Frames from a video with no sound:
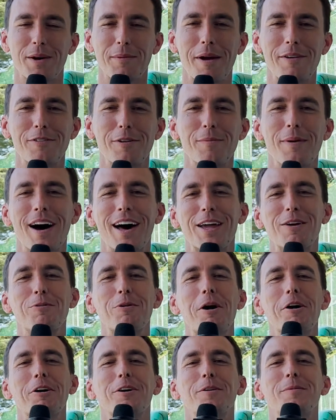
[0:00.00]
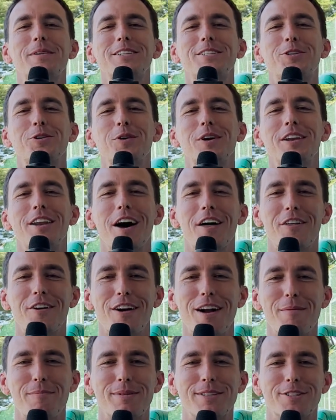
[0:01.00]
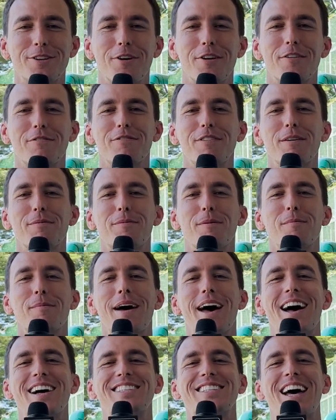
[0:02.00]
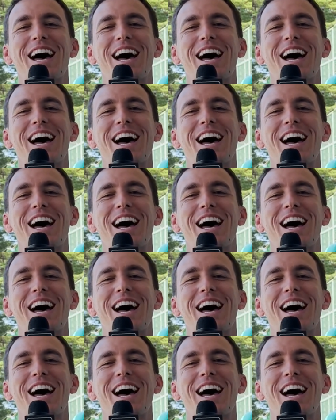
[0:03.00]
up, everybody? Welcome into another episode of Flippin Bats.